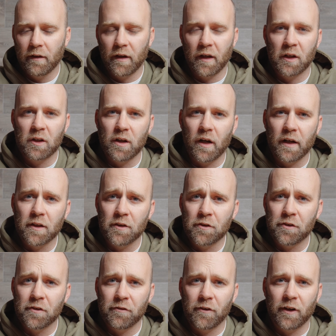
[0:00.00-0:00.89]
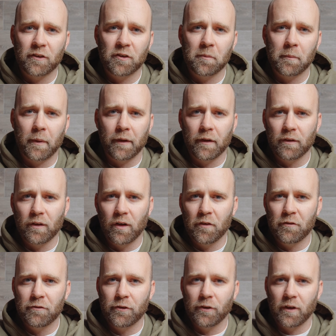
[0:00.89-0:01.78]
I use the function button a
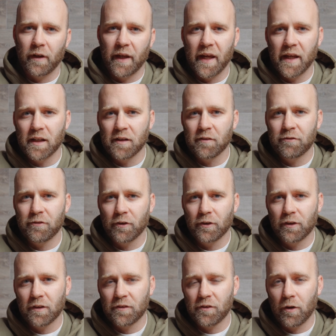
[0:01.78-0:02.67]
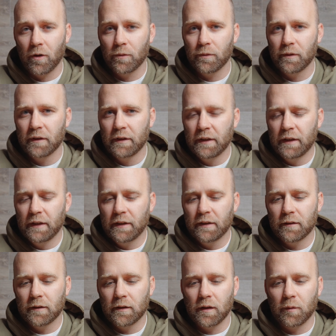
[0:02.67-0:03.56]
lot for like AF focus hold
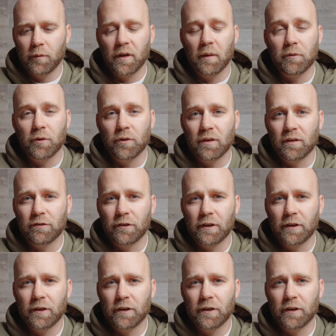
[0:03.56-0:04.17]
when I'm doing